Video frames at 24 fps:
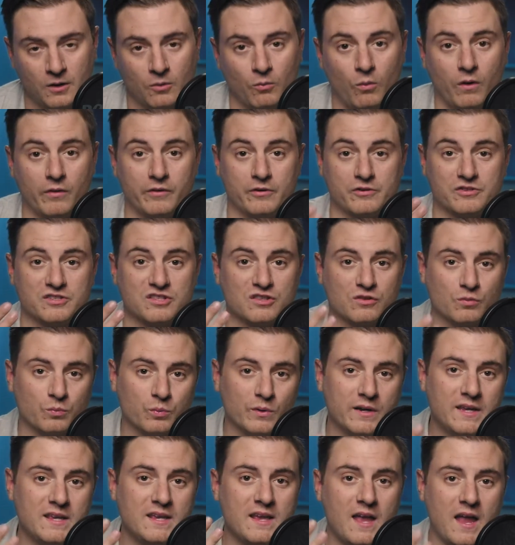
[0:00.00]
Well, there's
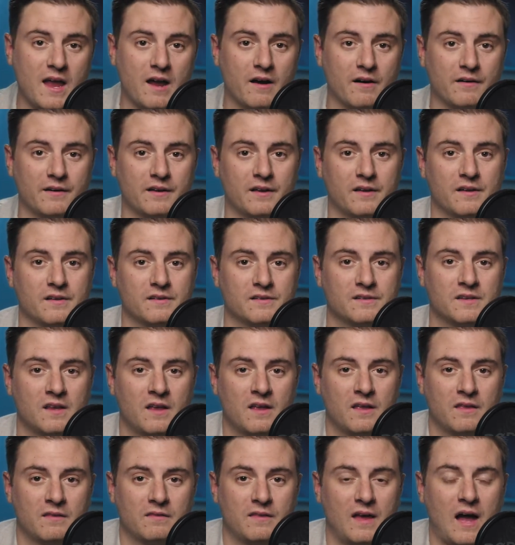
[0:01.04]
3 areas
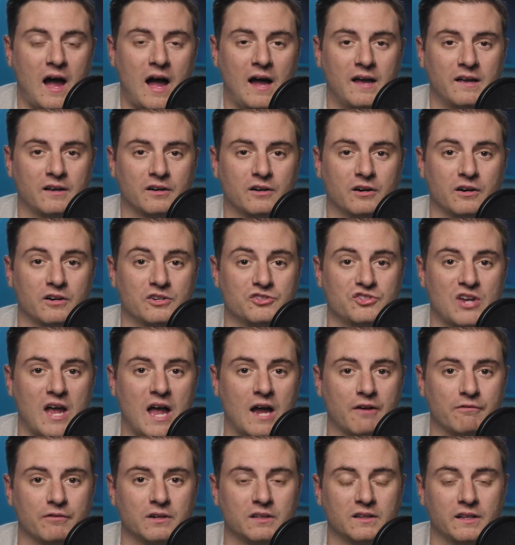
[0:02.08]
that I encourage
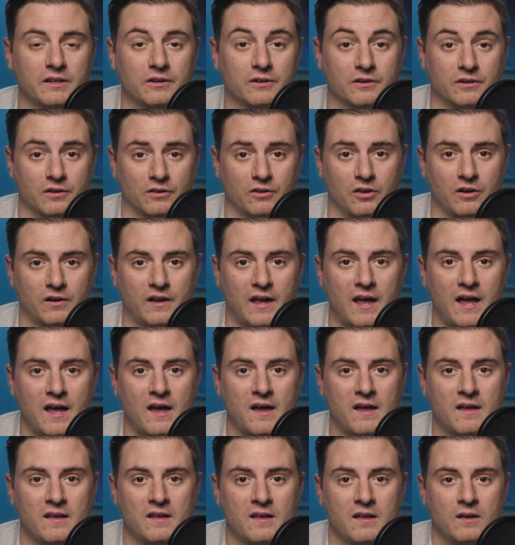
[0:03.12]
every leader to look
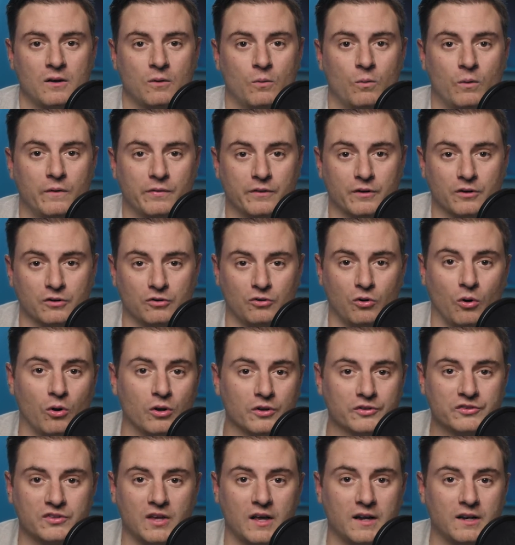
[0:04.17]
at when they're
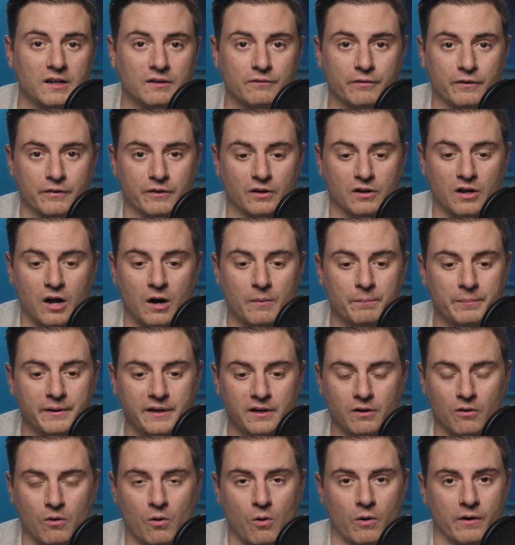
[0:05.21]
goal setting for their
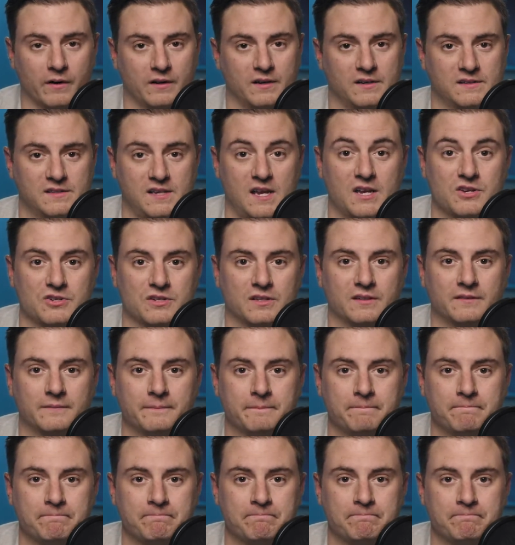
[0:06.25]
company or organization.
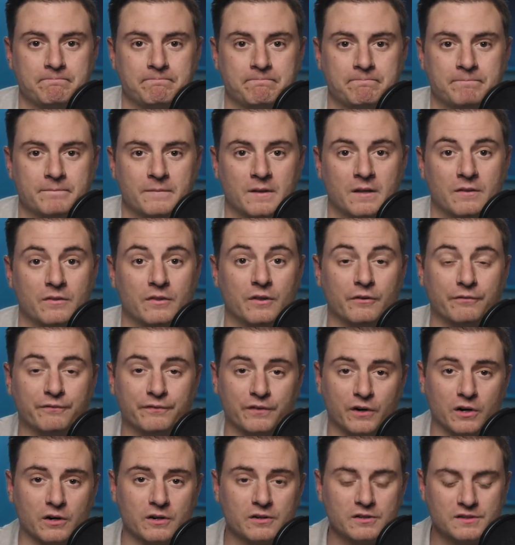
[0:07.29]
The
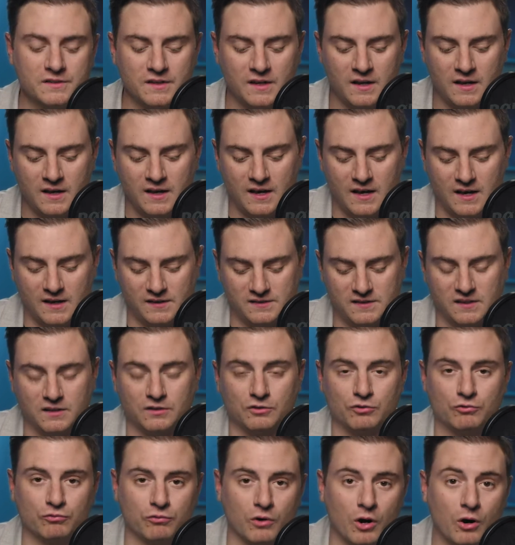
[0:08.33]
first is
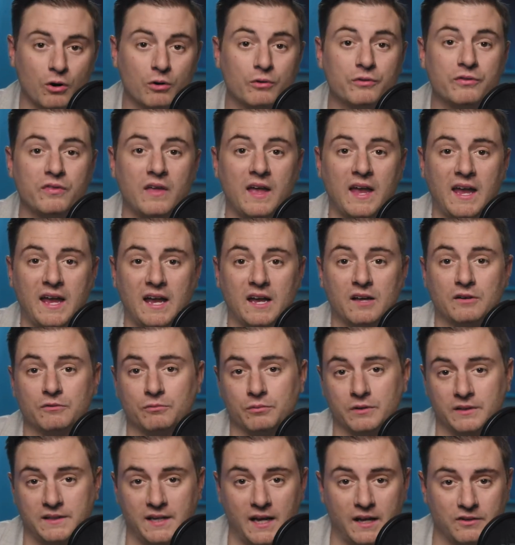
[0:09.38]
in growth and
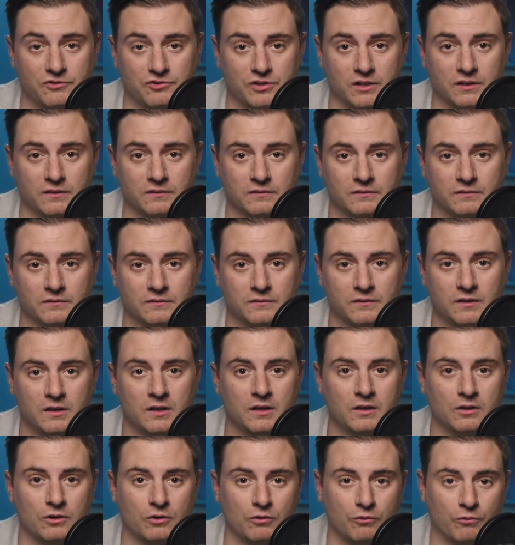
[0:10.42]
retention.
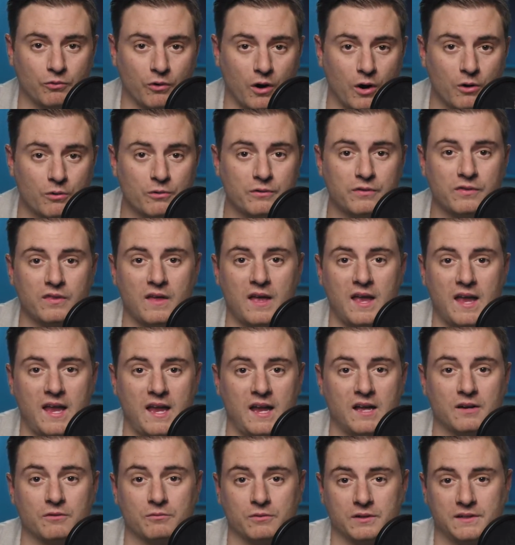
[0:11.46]
Growth
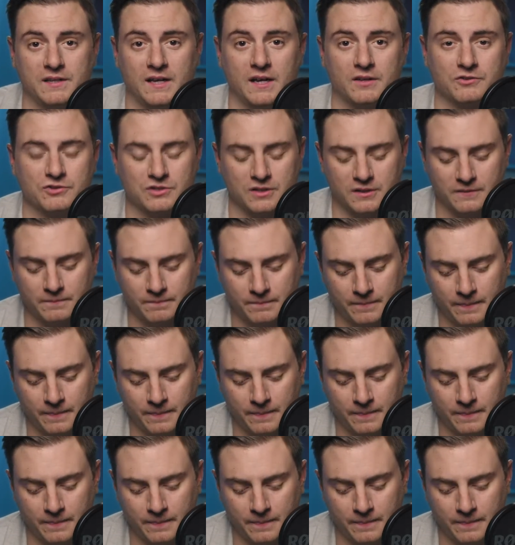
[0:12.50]
and retention.